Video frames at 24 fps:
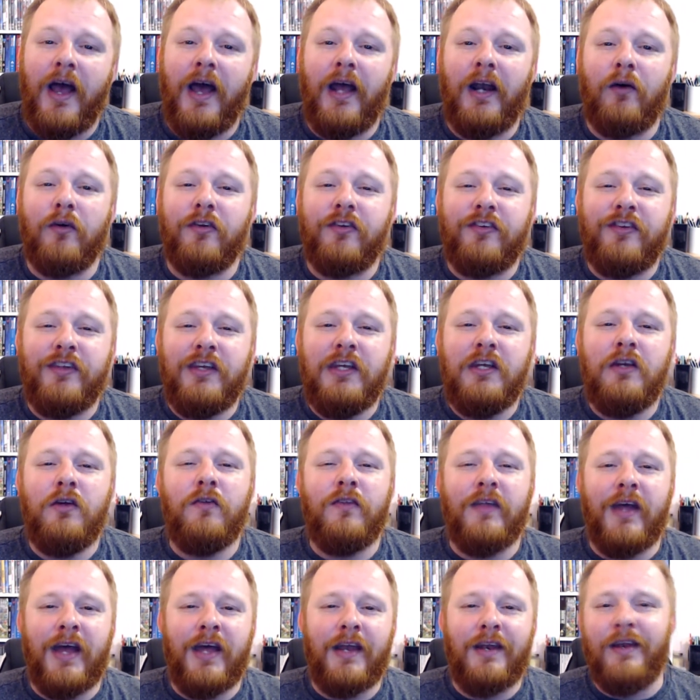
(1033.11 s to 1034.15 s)
And I will see
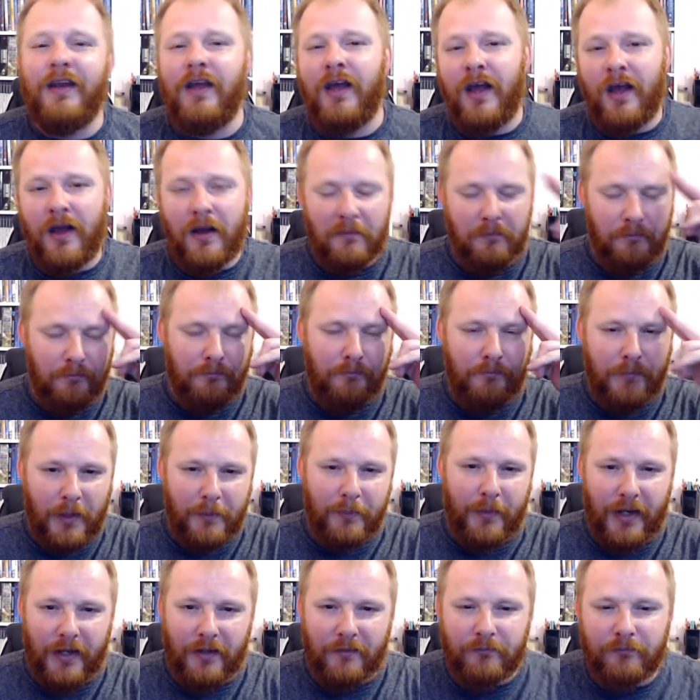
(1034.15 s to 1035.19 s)
you then.
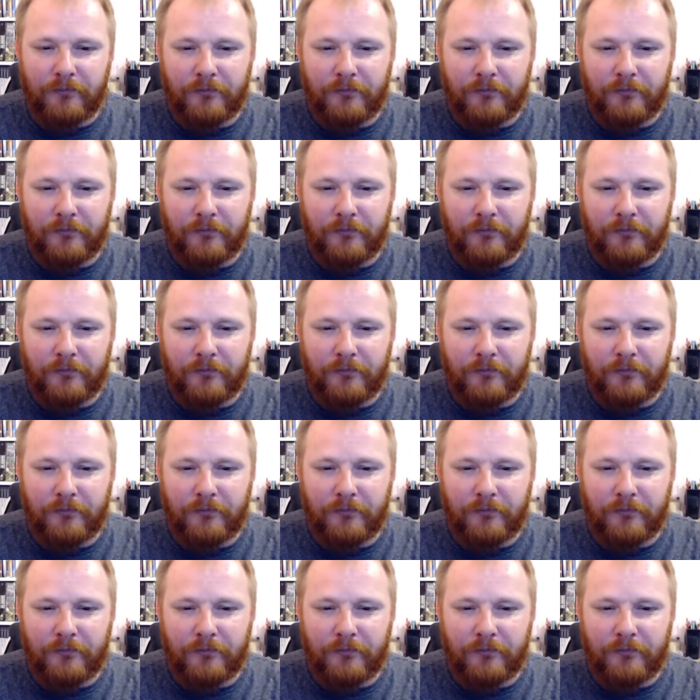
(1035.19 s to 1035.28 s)
Bye bye.